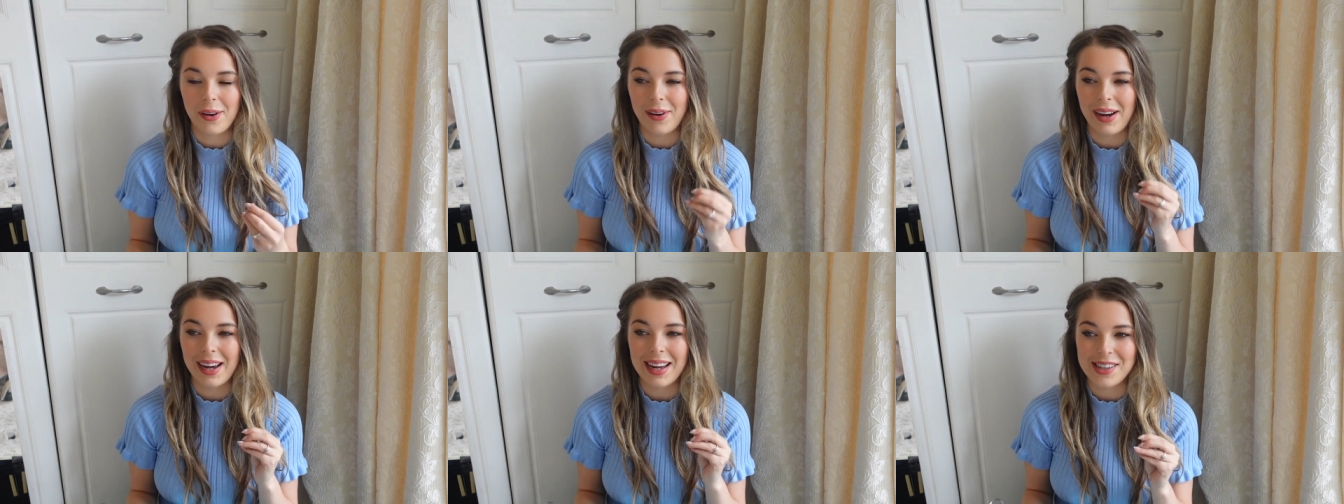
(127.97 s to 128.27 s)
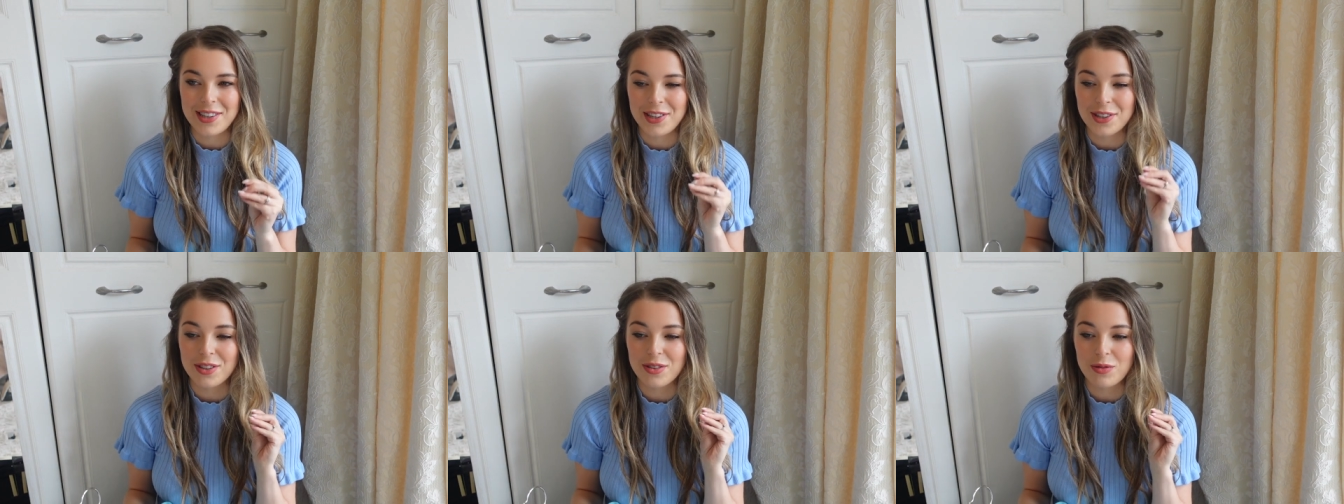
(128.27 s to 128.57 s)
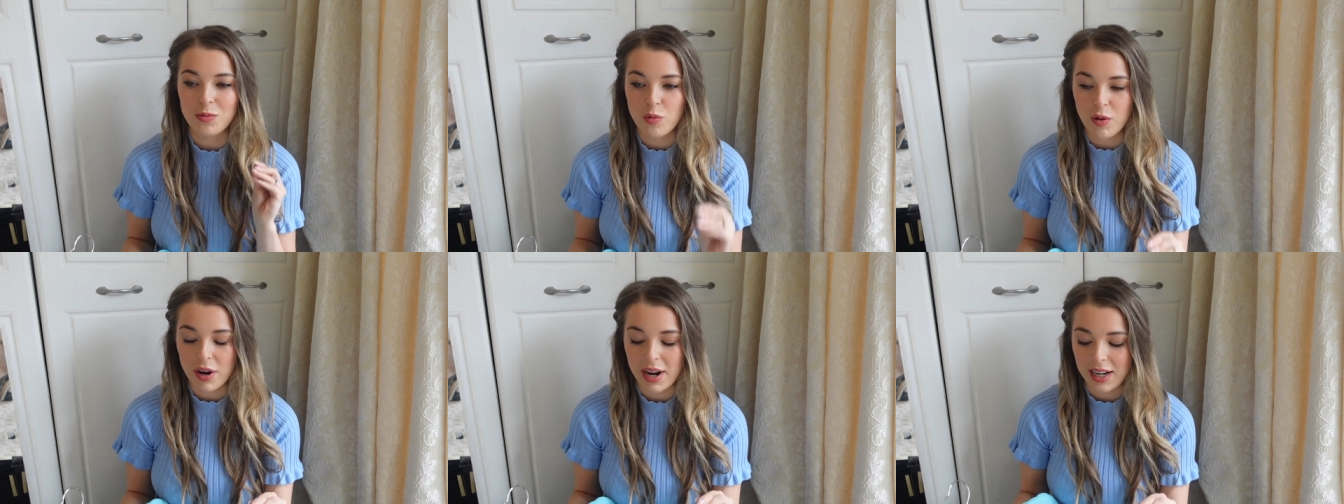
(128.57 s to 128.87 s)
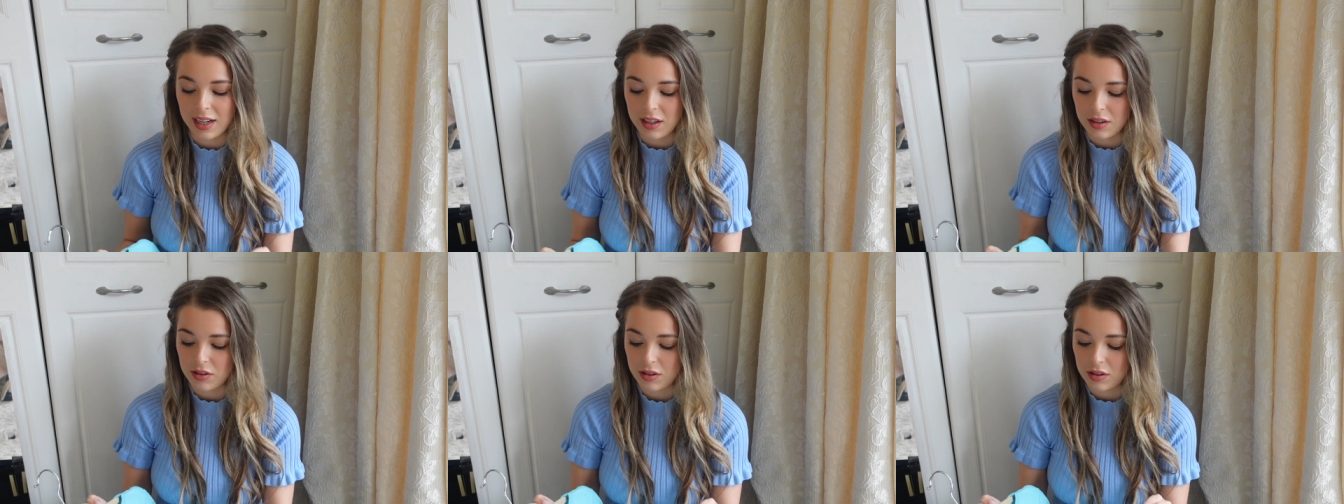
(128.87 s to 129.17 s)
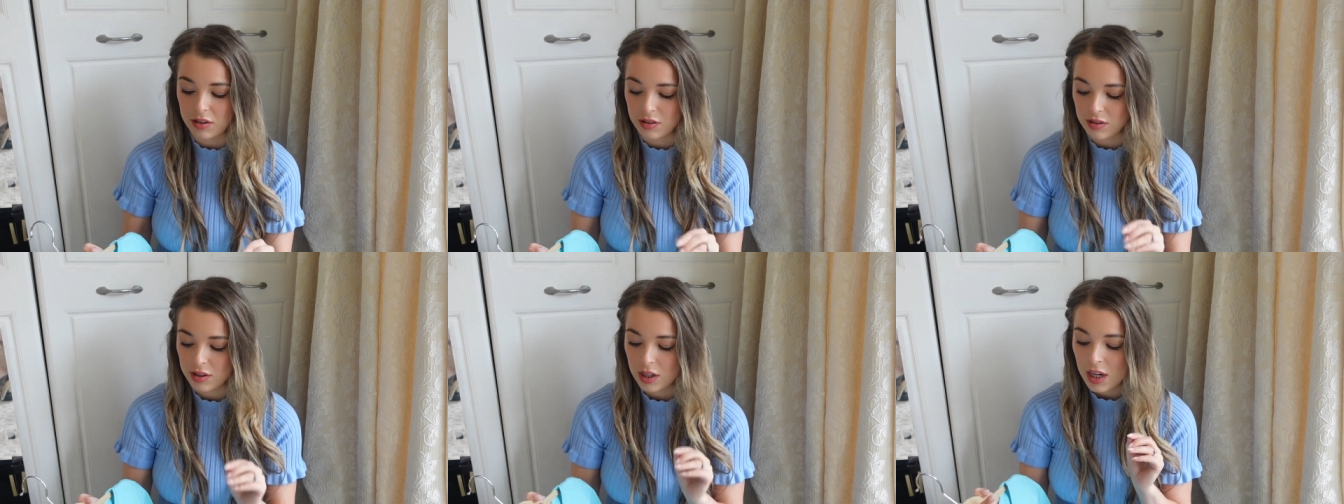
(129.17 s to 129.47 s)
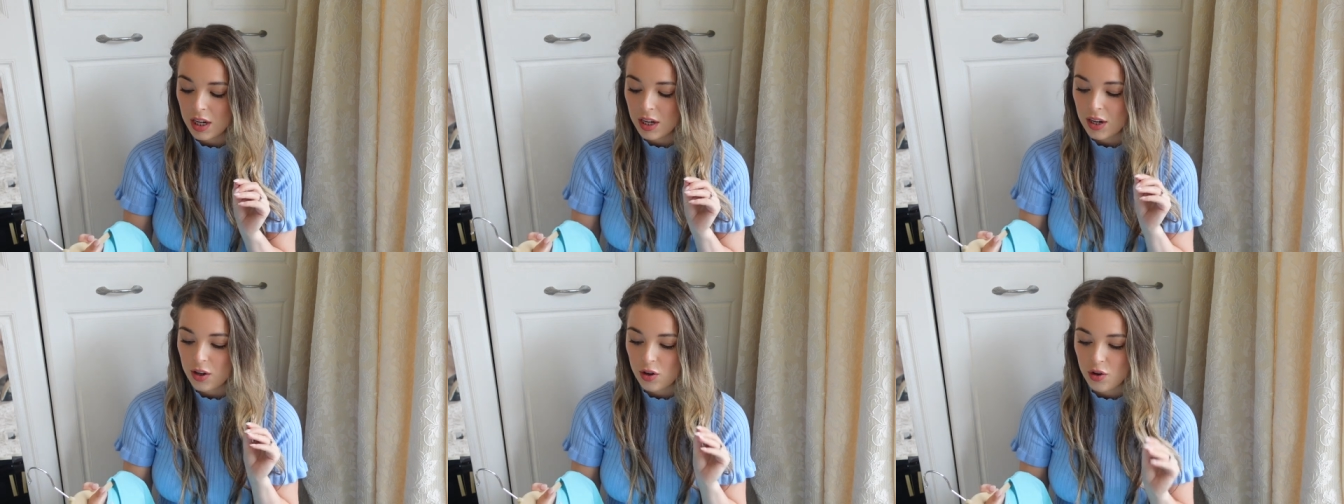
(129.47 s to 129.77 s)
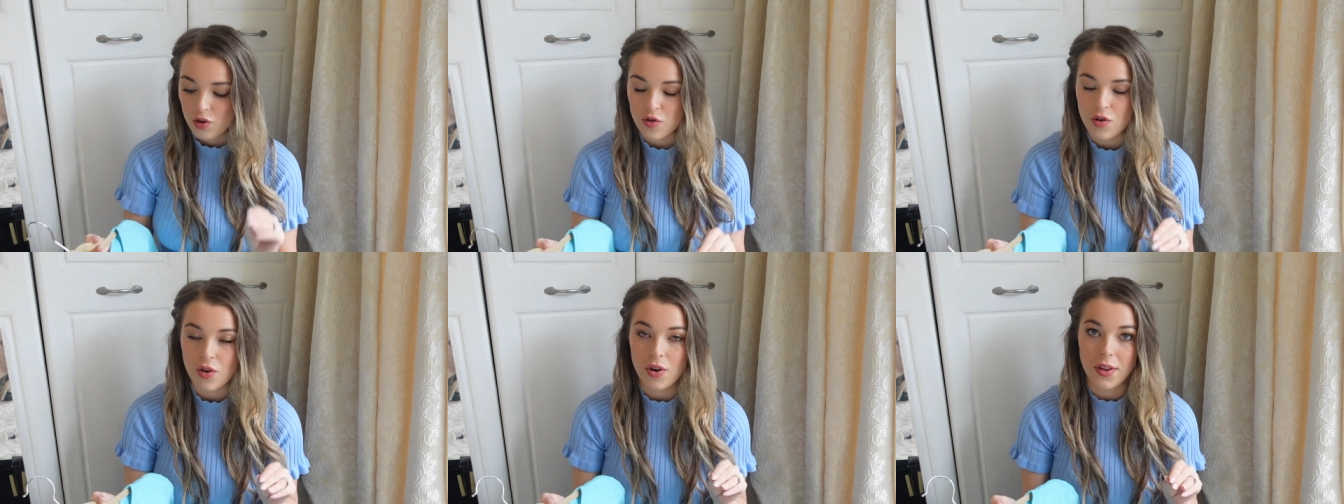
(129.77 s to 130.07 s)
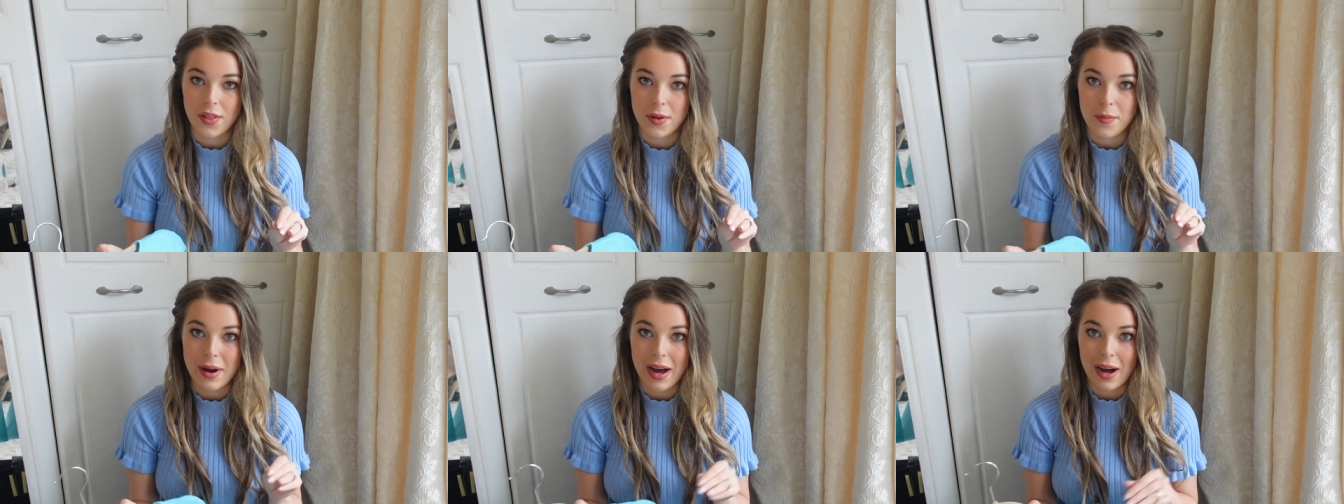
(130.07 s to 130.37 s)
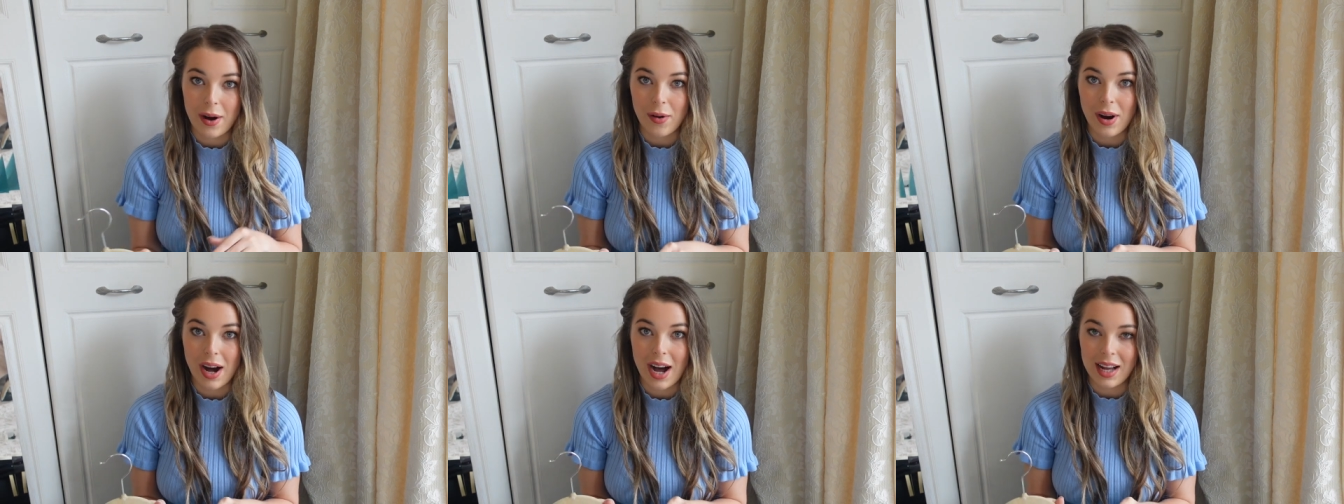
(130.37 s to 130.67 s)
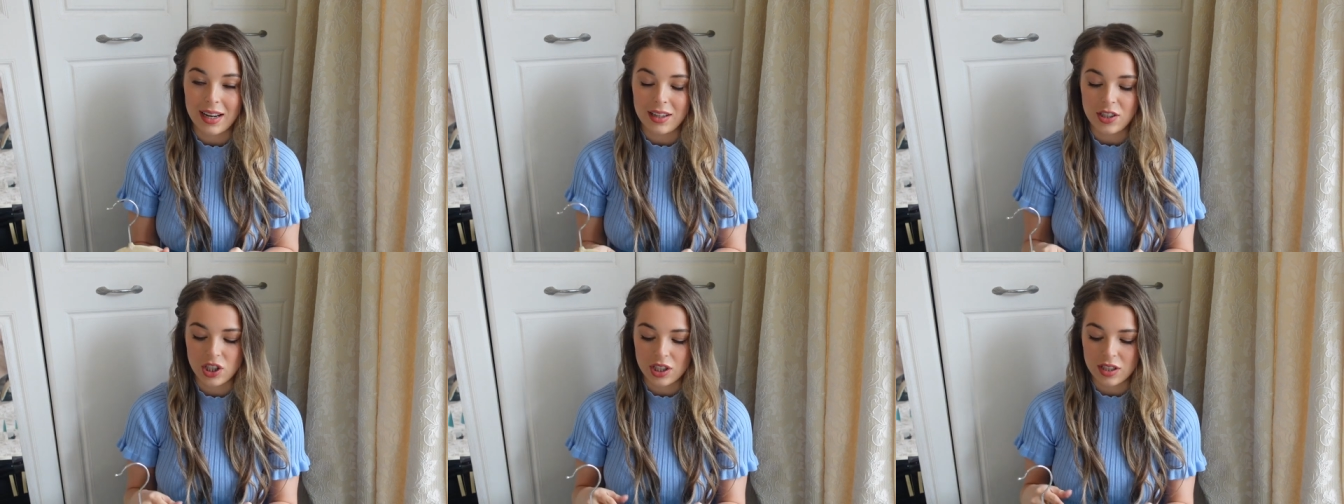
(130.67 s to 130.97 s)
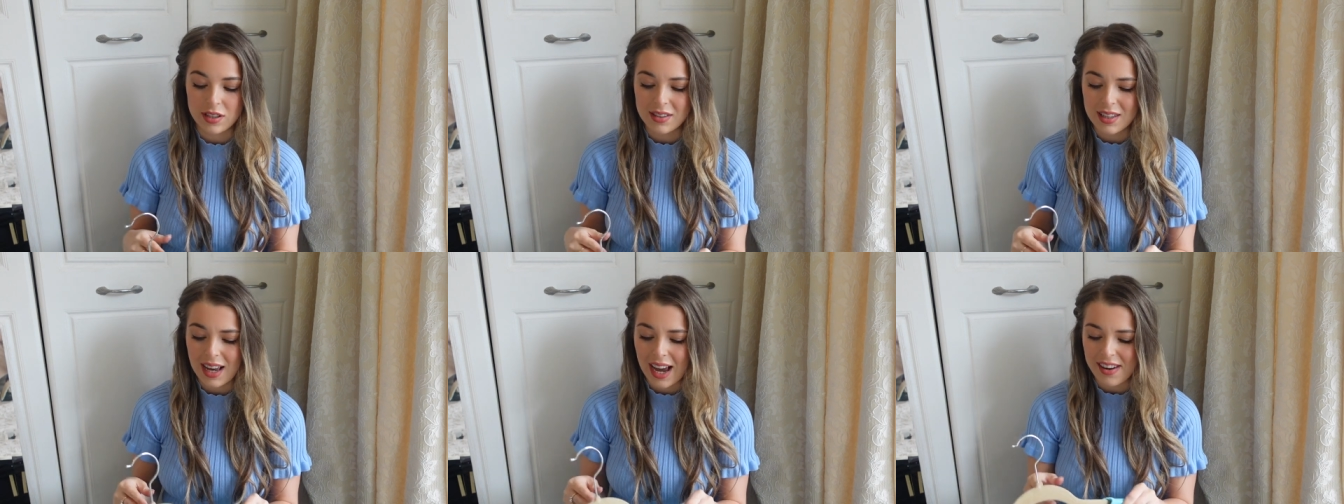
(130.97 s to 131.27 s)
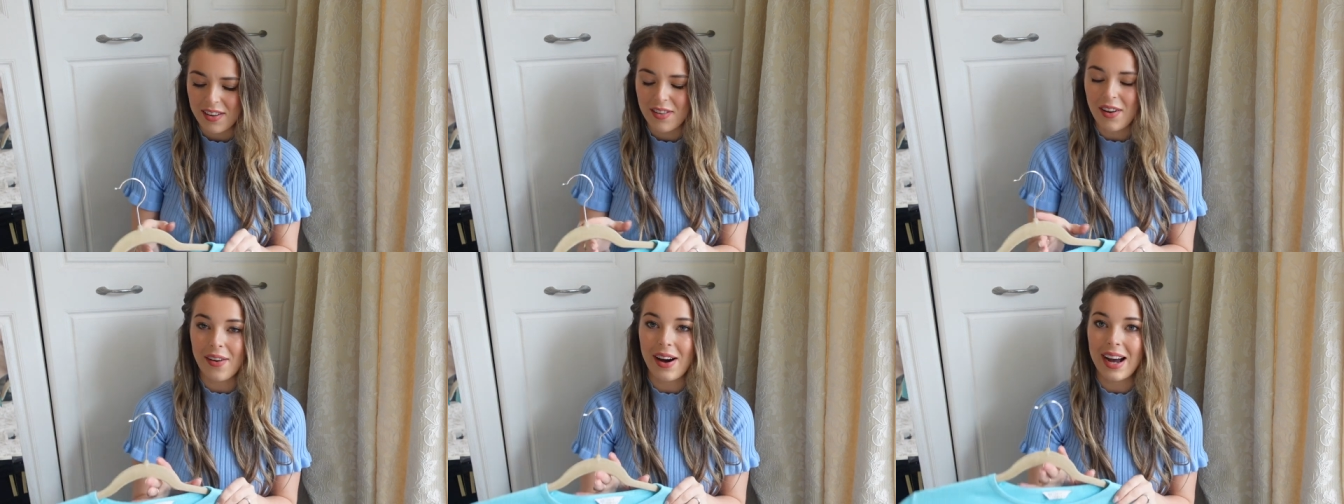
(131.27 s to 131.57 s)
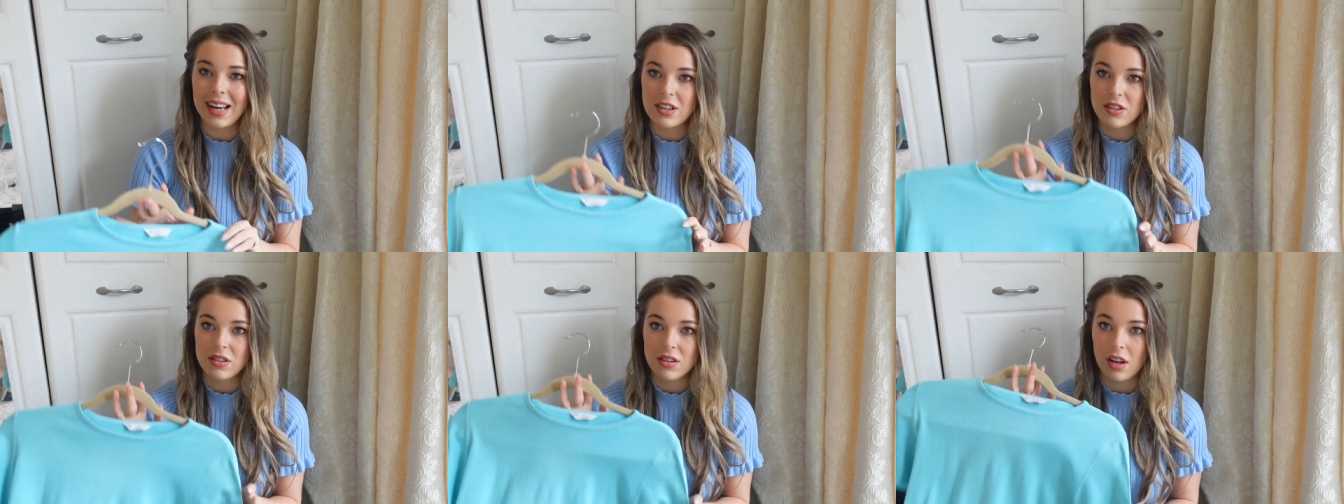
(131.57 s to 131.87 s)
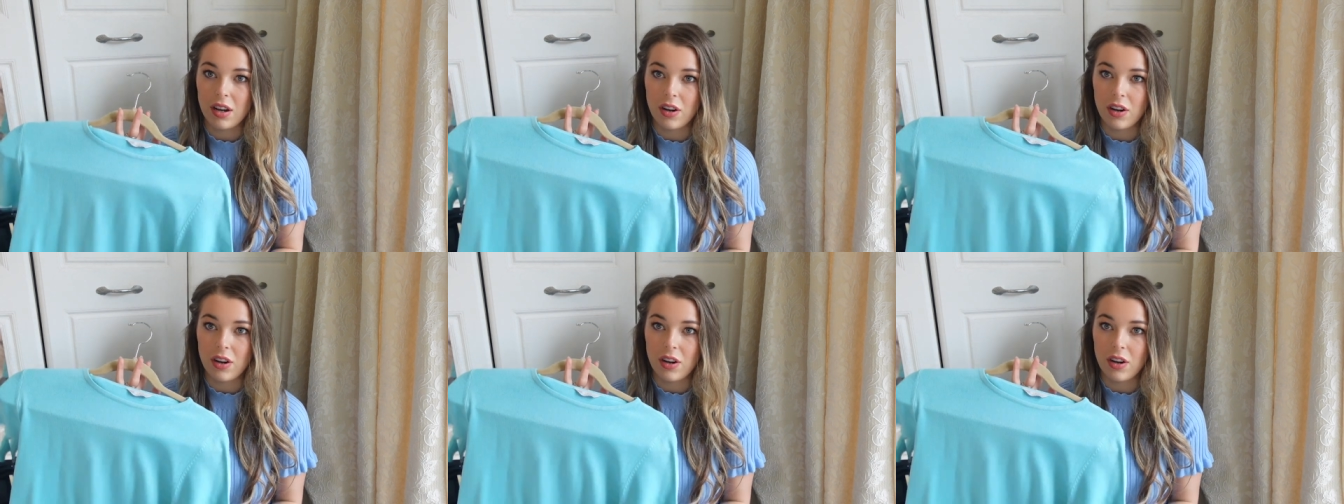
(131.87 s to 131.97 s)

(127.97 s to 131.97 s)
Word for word: it just really does draw them out and just I don't know I just